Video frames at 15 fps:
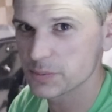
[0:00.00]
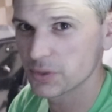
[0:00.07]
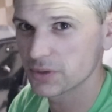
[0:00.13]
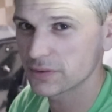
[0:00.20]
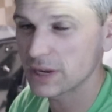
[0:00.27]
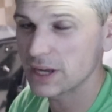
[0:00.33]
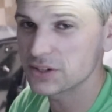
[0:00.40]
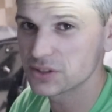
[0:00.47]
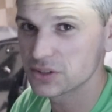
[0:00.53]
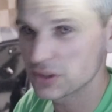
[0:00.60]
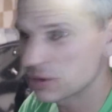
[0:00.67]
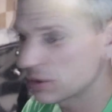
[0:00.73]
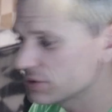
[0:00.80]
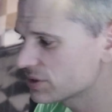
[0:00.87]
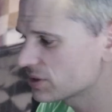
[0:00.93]
modification to the
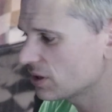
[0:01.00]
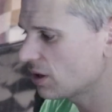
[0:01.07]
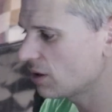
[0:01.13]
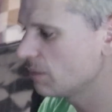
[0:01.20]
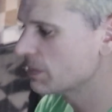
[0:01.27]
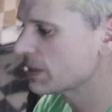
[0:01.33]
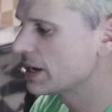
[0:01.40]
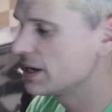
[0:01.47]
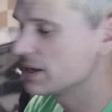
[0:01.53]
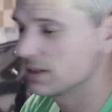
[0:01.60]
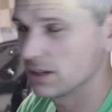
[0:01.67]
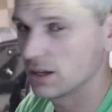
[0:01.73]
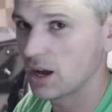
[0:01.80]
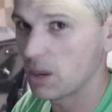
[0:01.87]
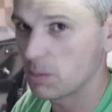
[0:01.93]
console.
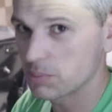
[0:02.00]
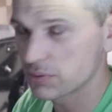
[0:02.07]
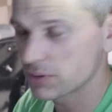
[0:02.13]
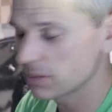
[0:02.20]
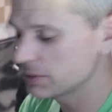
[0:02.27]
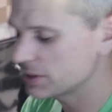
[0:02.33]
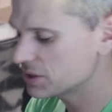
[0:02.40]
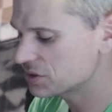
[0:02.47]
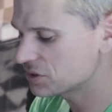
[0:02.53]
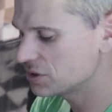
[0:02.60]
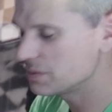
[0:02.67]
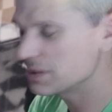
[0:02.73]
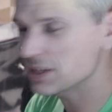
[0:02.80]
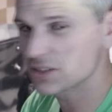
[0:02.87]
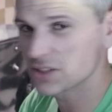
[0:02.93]
I'm probably
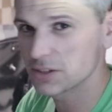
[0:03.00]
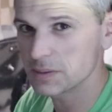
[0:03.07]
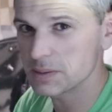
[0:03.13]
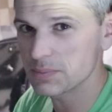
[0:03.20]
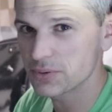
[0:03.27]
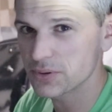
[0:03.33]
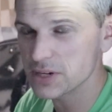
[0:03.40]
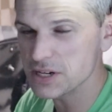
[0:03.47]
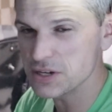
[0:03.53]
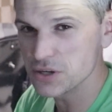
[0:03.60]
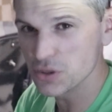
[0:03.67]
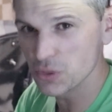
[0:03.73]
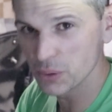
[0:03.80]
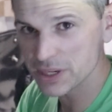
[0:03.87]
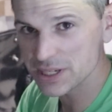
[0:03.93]
assuming it's going to be pretty
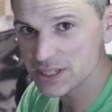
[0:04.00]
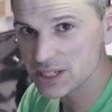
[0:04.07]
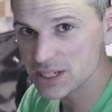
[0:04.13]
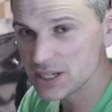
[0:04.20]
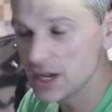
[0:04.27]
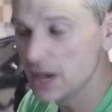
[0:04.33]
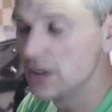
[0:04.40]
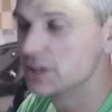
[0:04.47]
noisy.